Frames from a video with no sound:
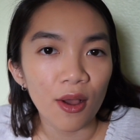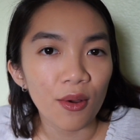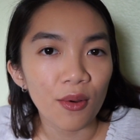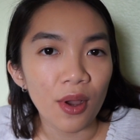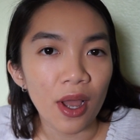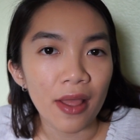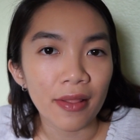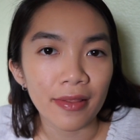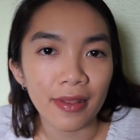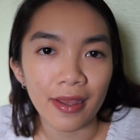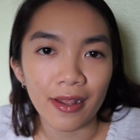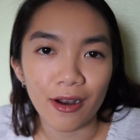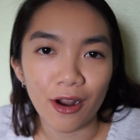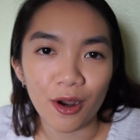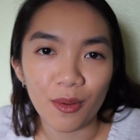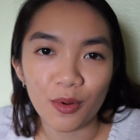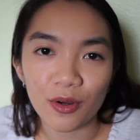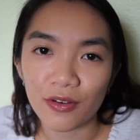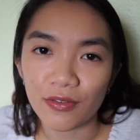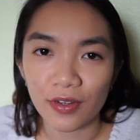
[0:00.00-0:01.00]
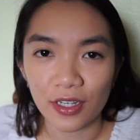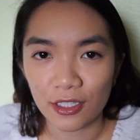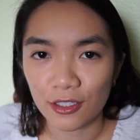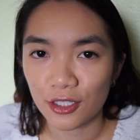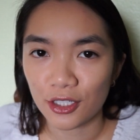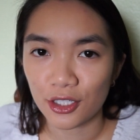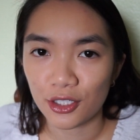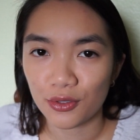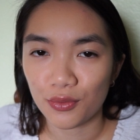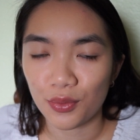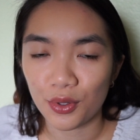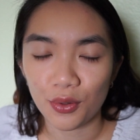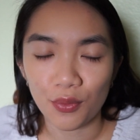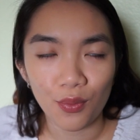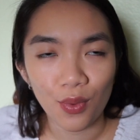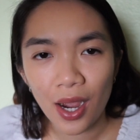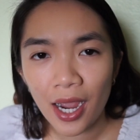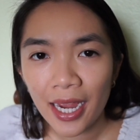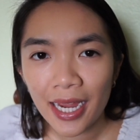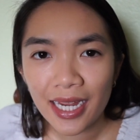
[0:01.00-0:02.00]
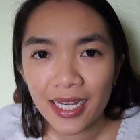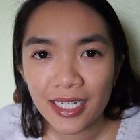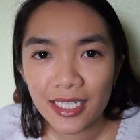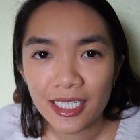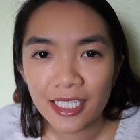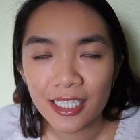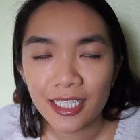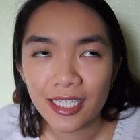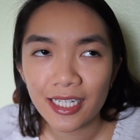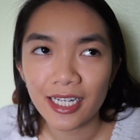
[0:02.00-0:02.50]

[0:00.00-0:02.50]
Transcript: and then our professors were white.